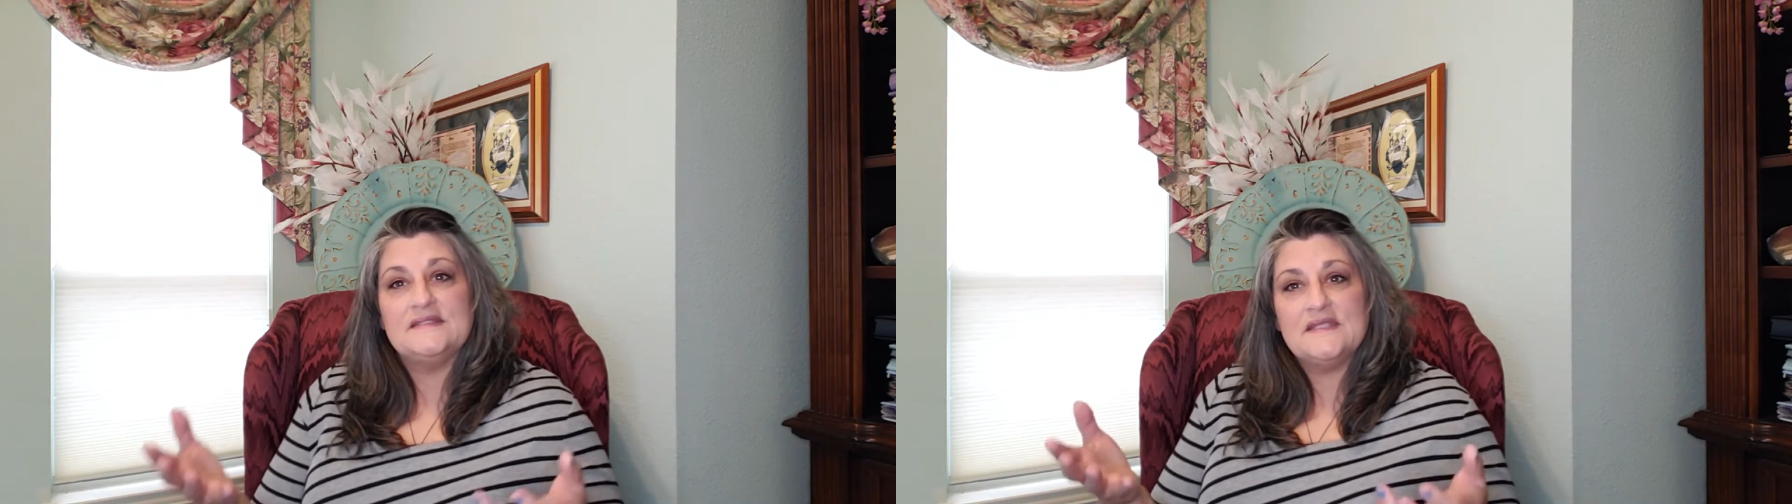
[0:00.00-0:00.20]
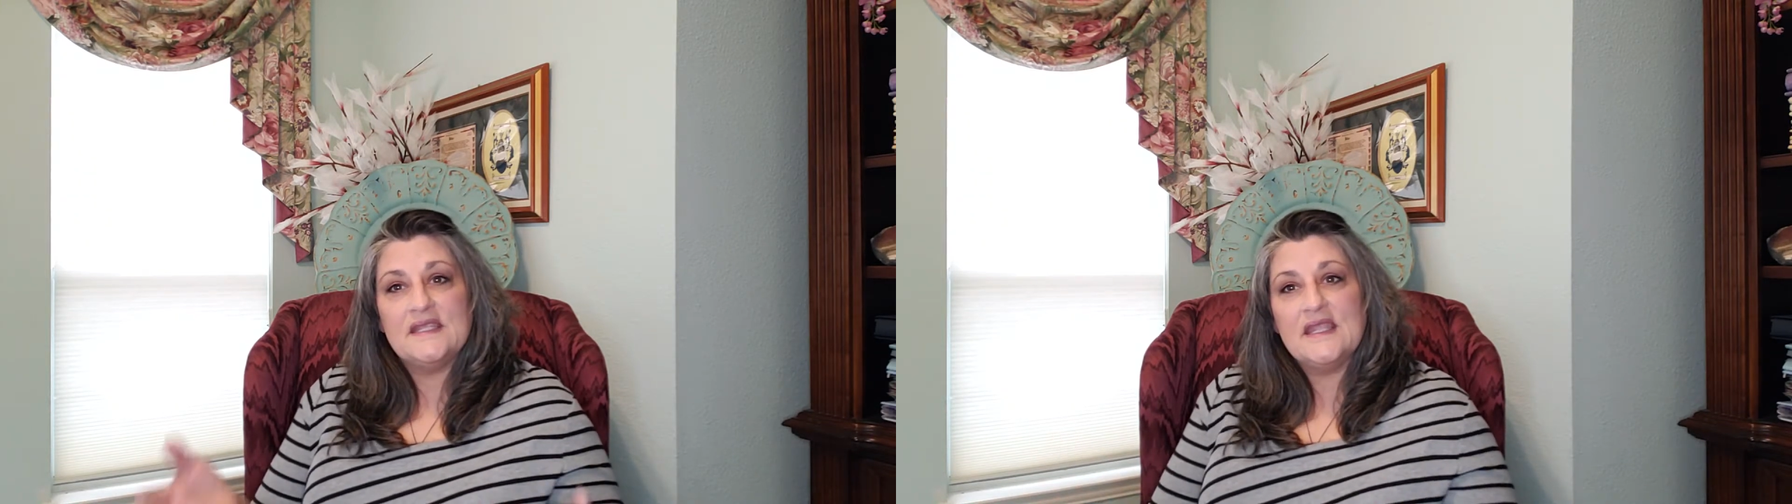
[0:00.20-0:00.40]

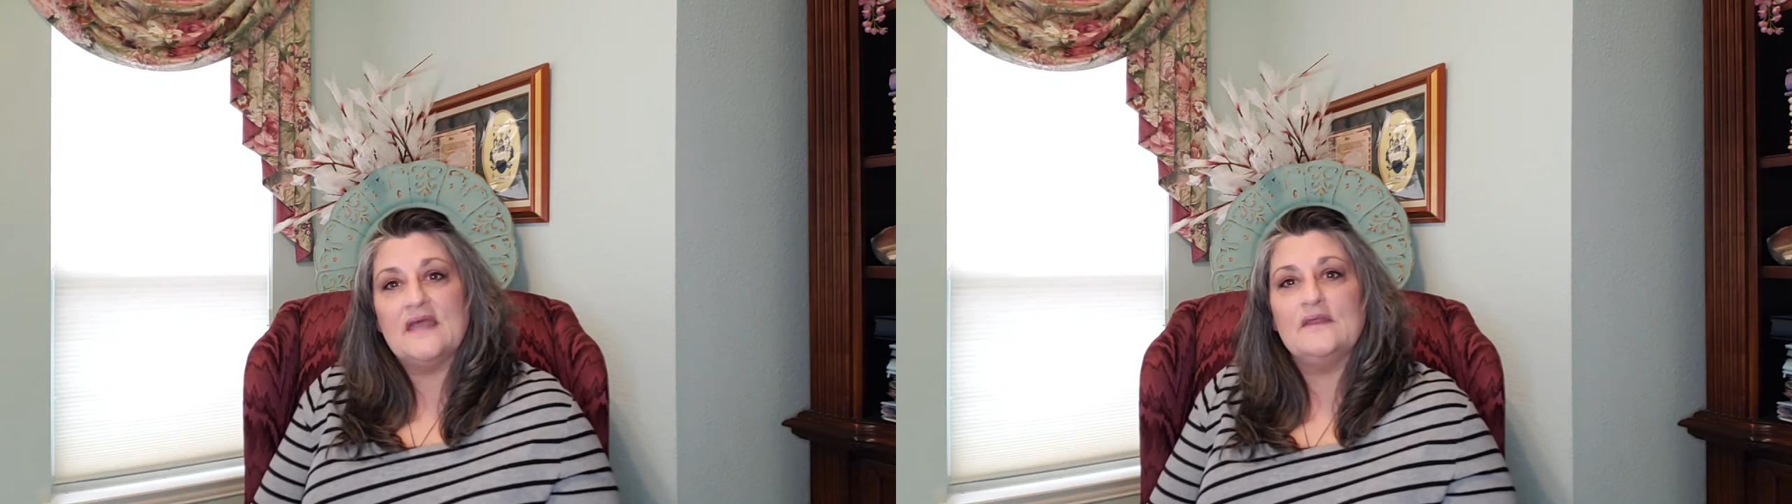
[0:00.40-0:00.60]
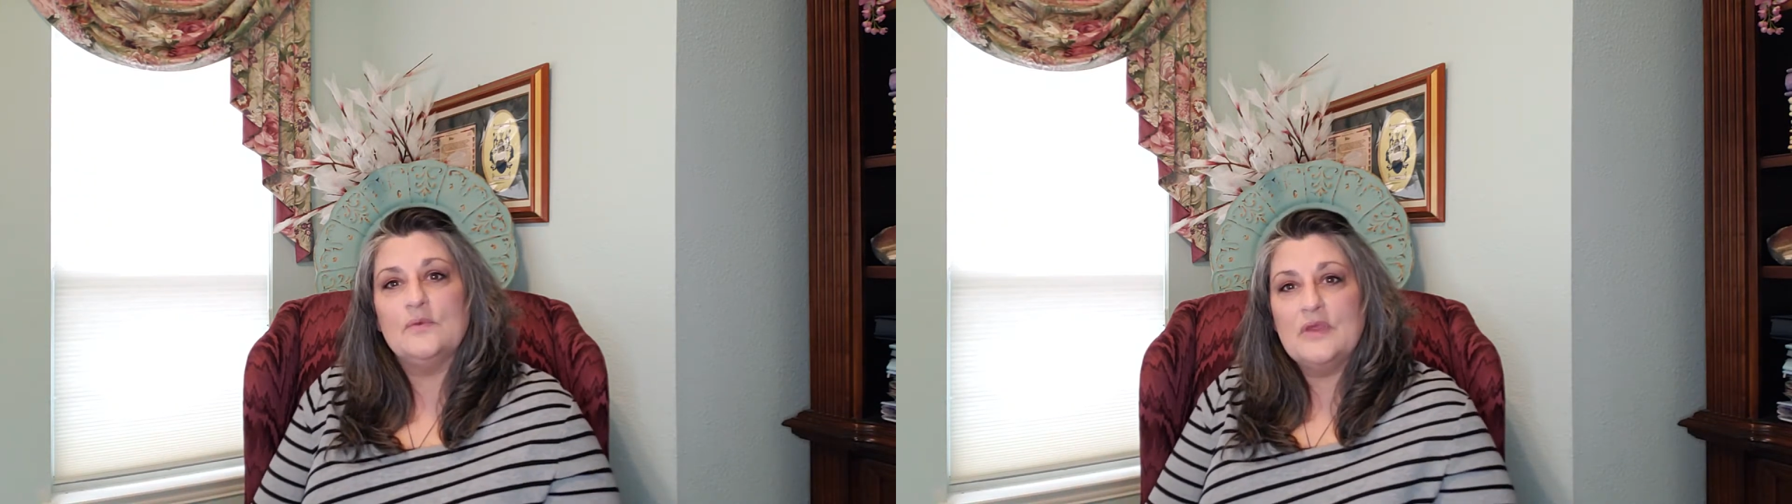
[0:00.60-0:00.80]

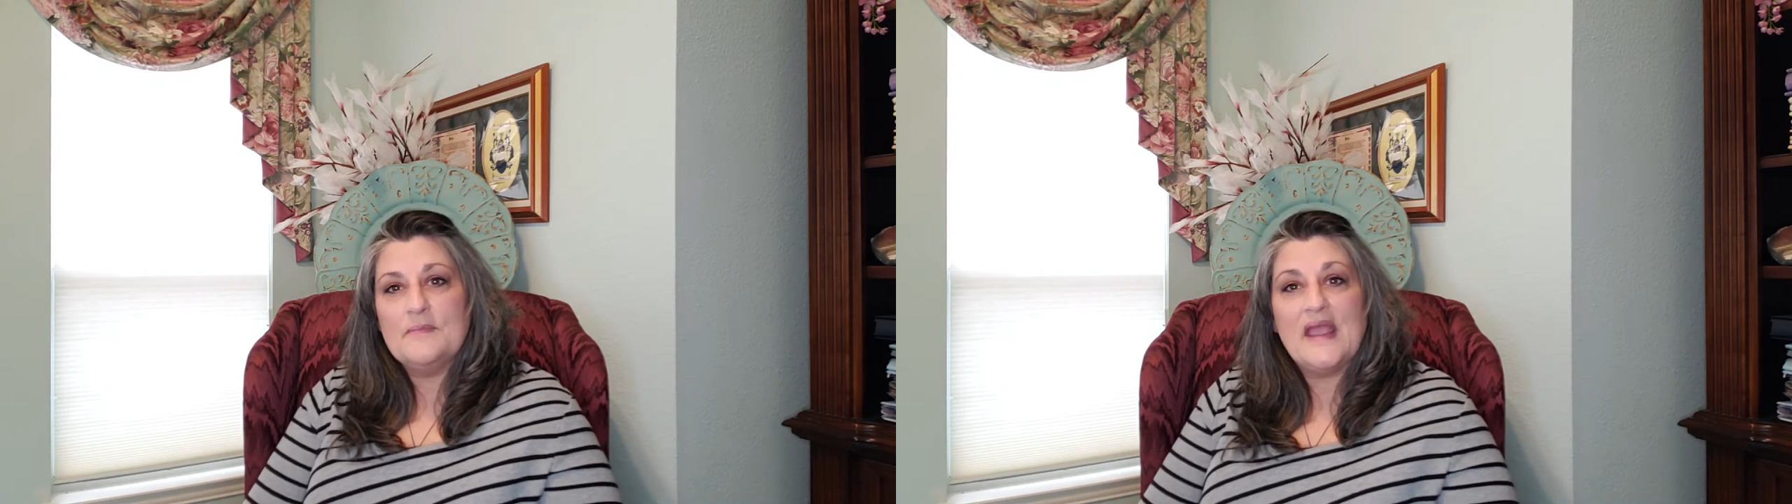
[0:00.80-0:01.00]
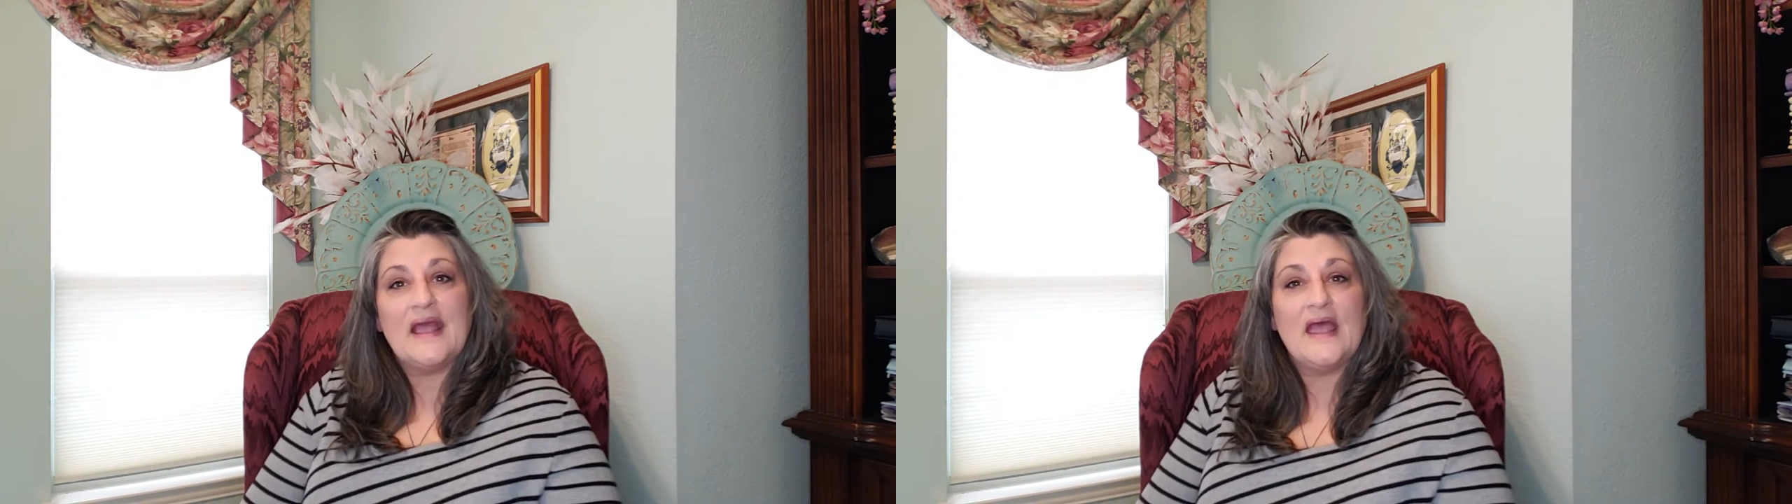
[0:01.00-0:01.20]
Together, we
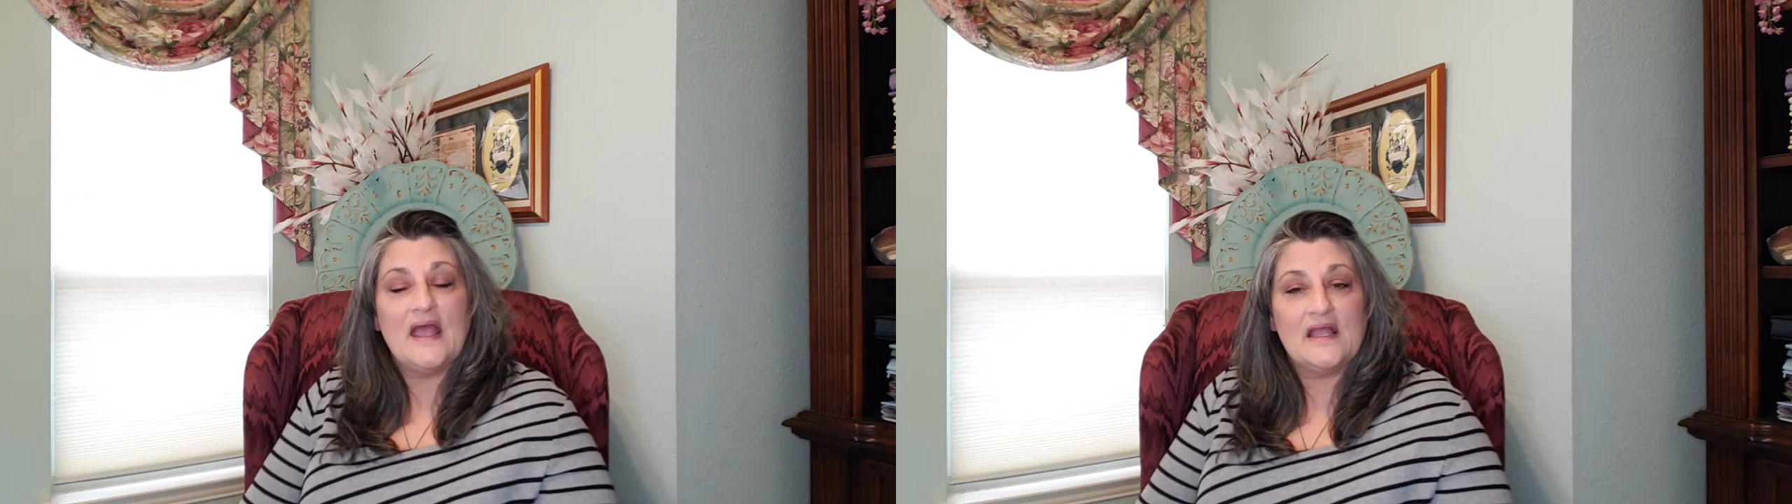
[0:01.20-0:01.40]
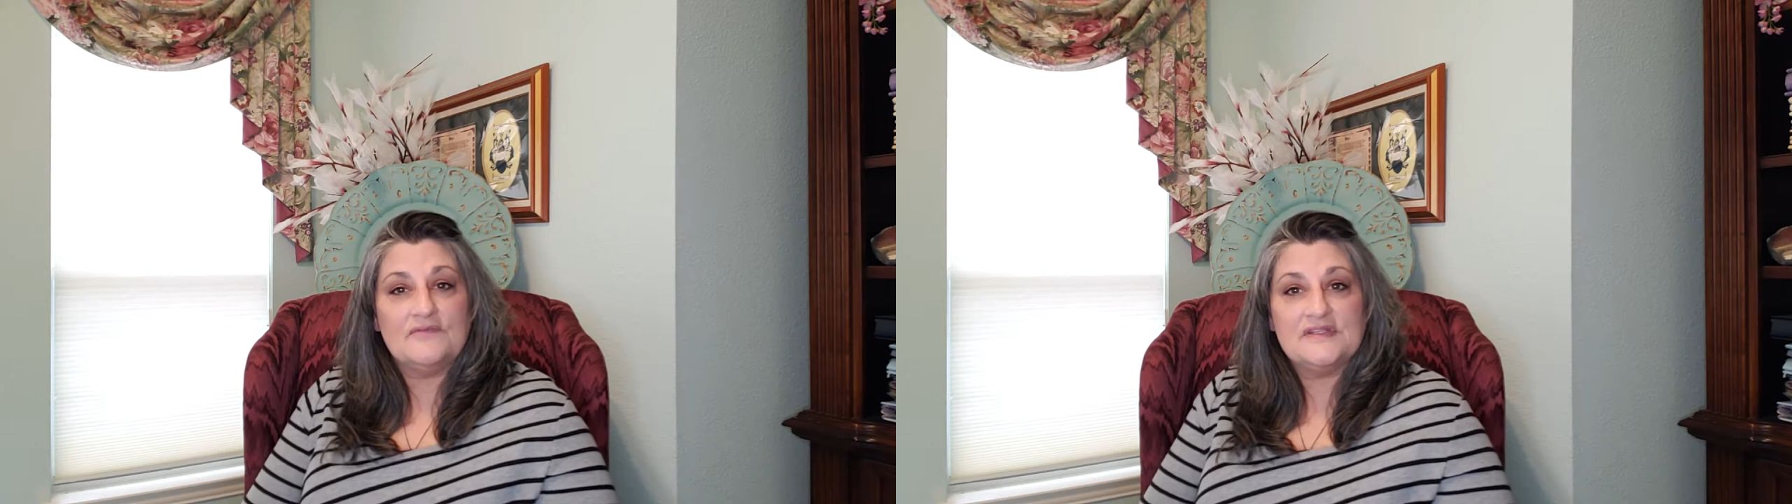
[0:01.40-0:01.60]
make a
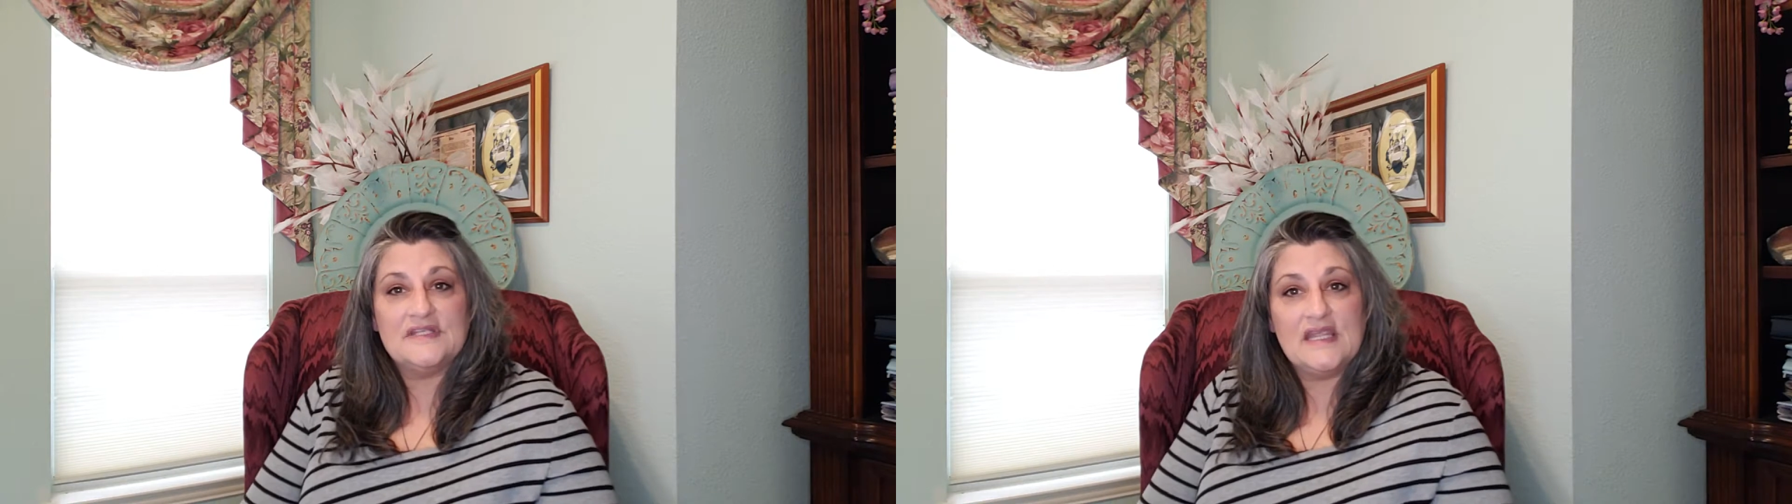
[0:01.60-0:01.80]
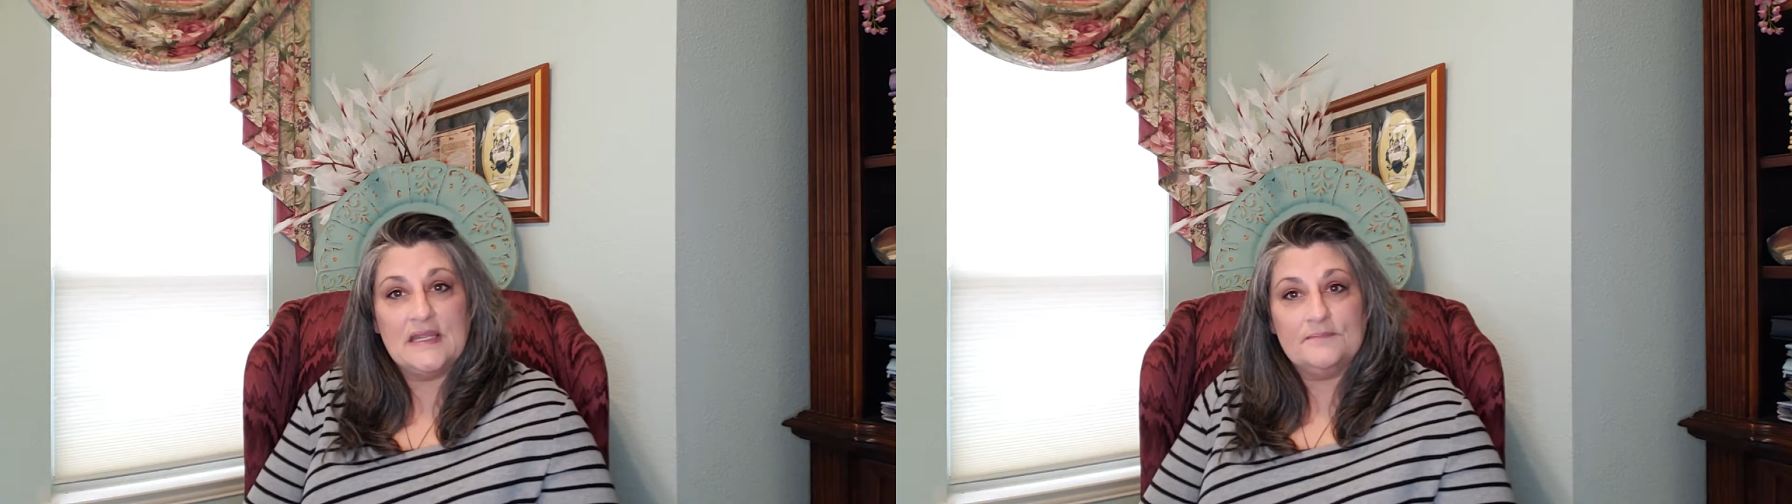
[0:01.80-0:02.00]
heck of a
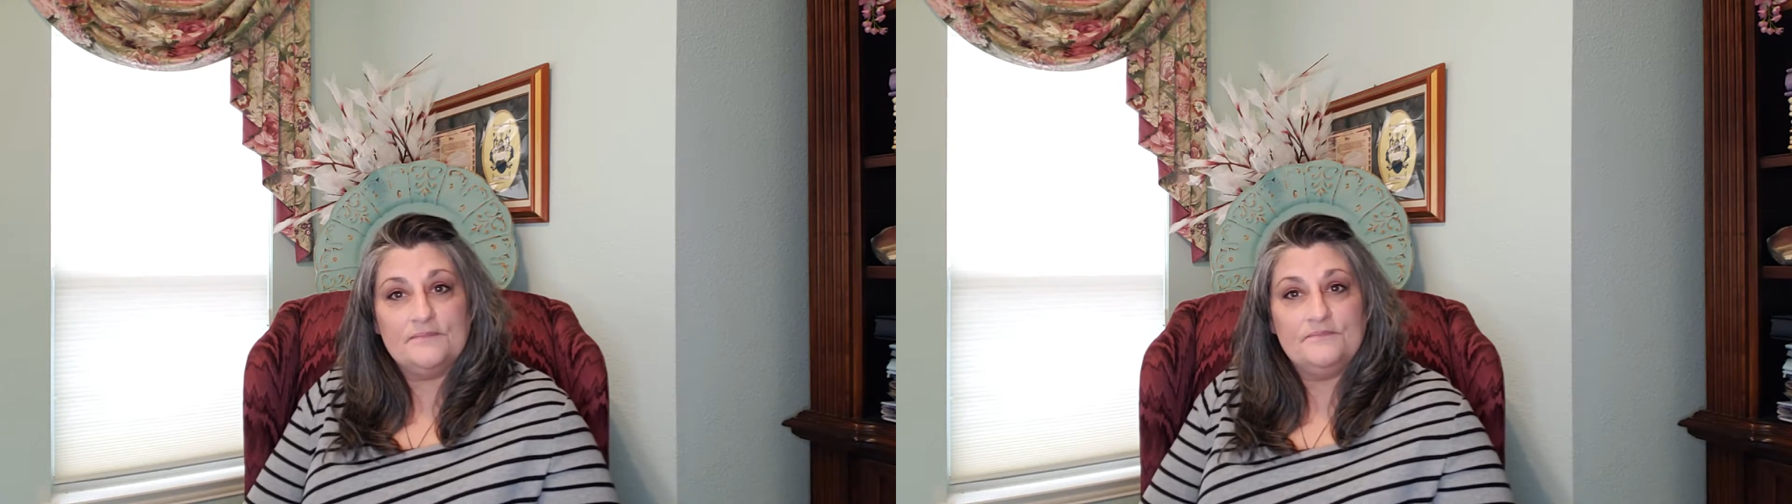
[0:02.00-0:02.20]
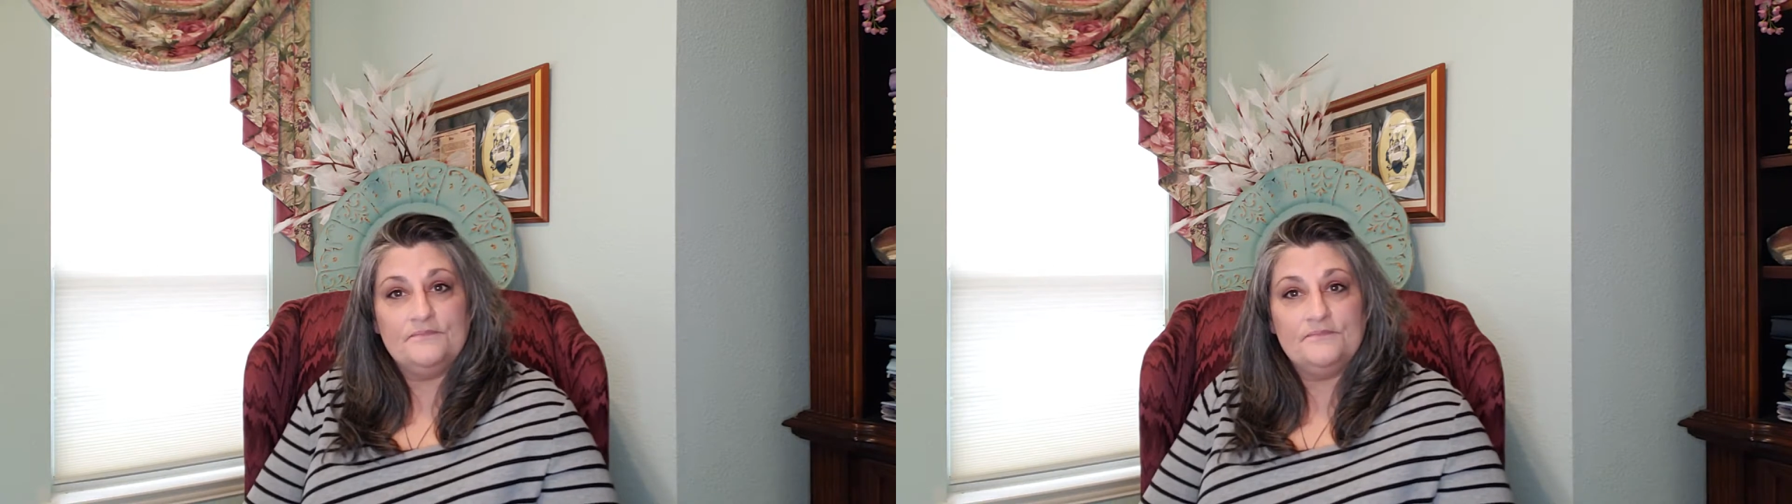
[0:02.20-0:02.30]
team.